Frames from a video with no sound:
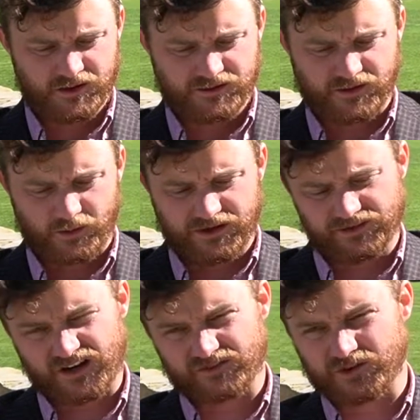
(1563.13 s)
So
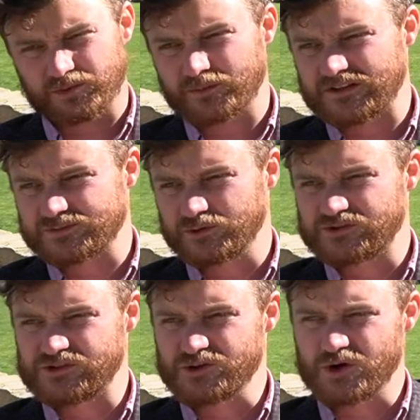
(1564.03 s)
is it ever permissible
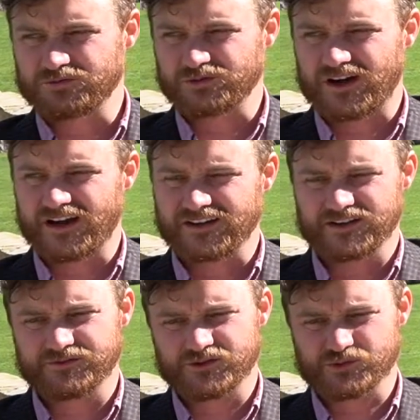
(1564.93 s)
to override an
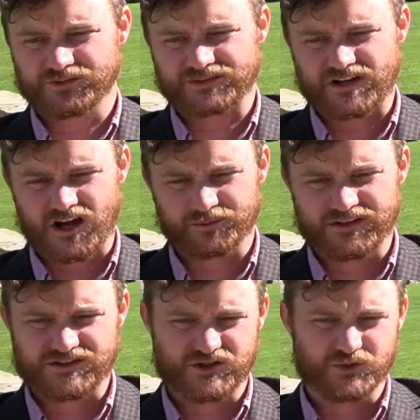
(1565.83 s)
individual's
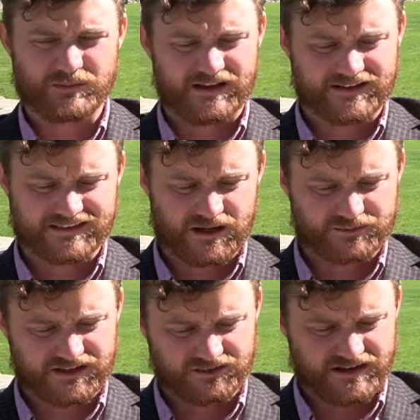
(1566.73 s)
autonomy to mandate them
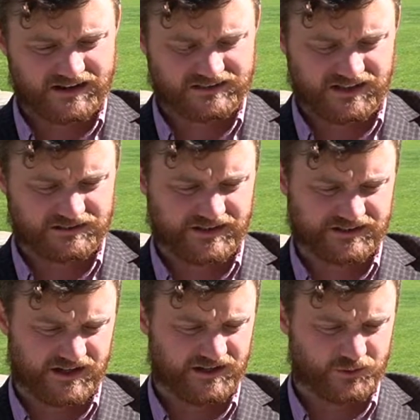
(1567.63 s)
to get a vaccine?
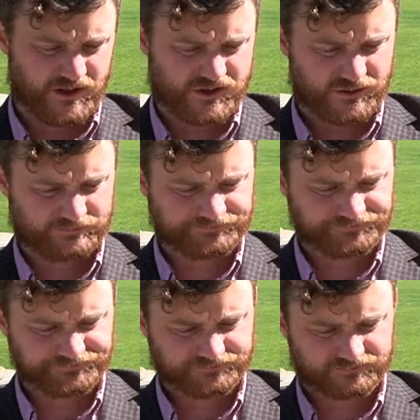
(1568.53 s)
That's kind of the question.
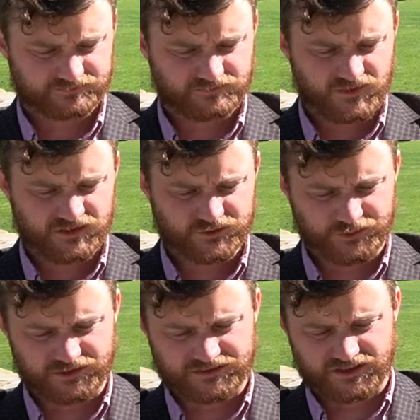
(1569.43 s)
So
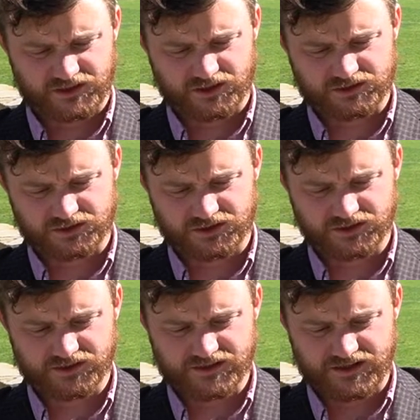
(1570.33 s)
we looked at an article
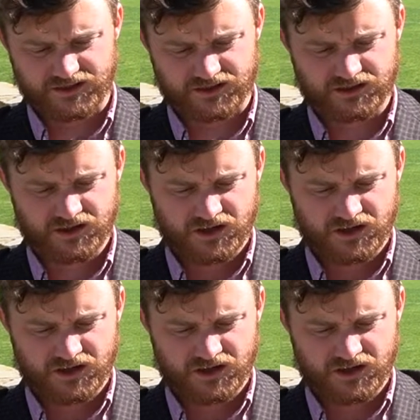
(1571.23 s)
earlier in the year